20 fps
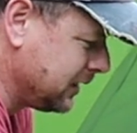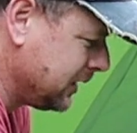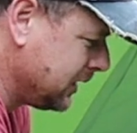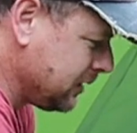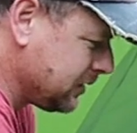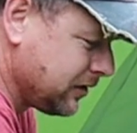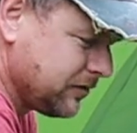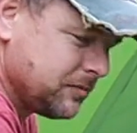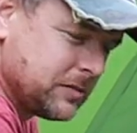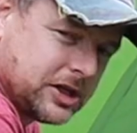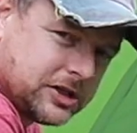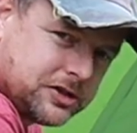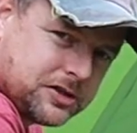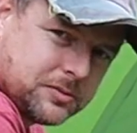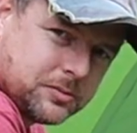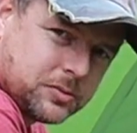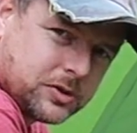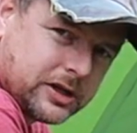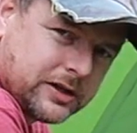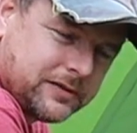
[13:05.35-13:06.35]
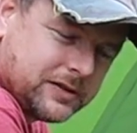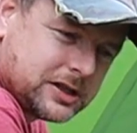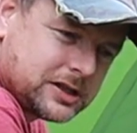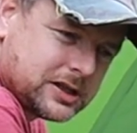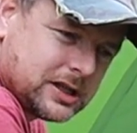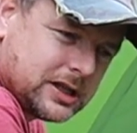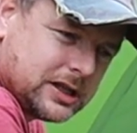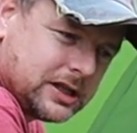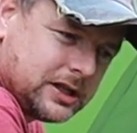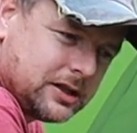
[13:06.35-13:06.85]
As I've mentioned
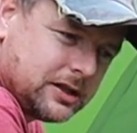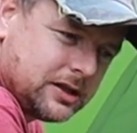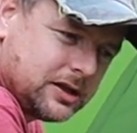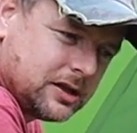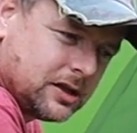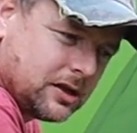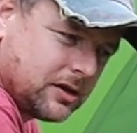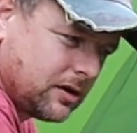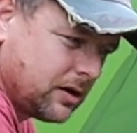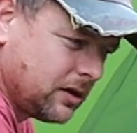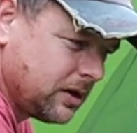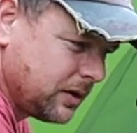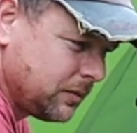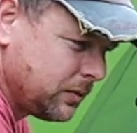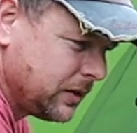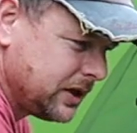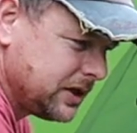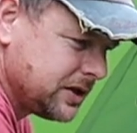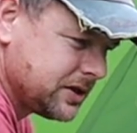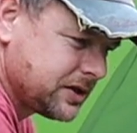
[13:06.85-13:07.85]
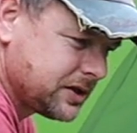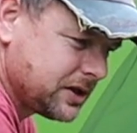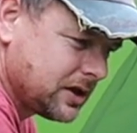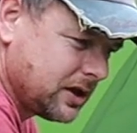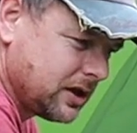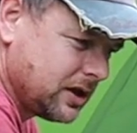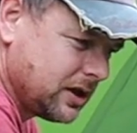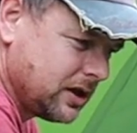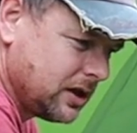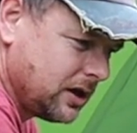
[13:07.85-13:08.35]
previously, you know, high winds,
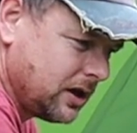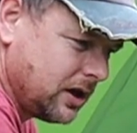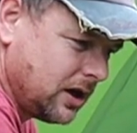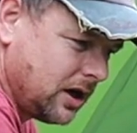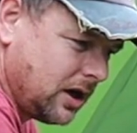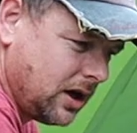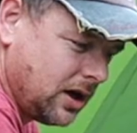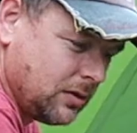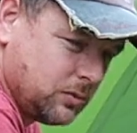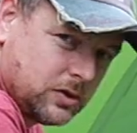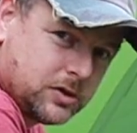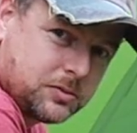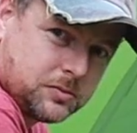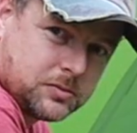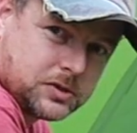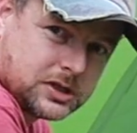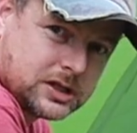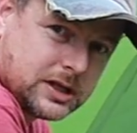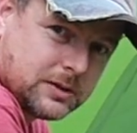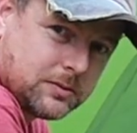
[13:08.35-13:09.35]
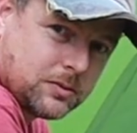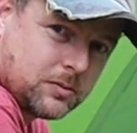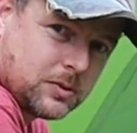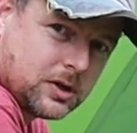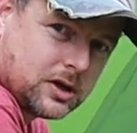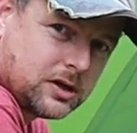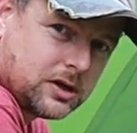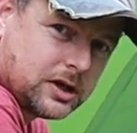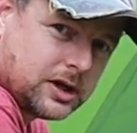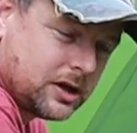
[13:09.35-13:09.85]
I would sleep with
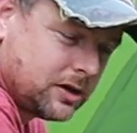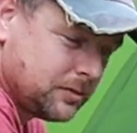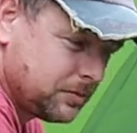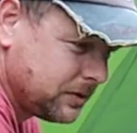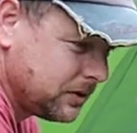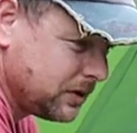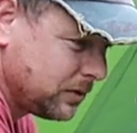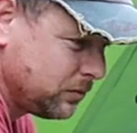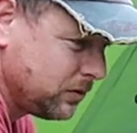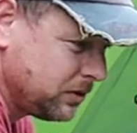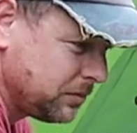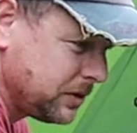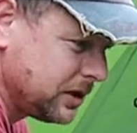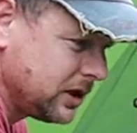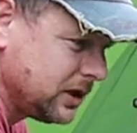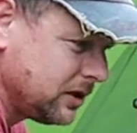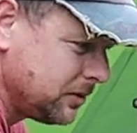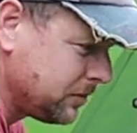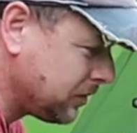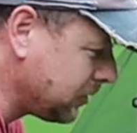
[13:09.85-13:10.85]
one eye open, I would be a little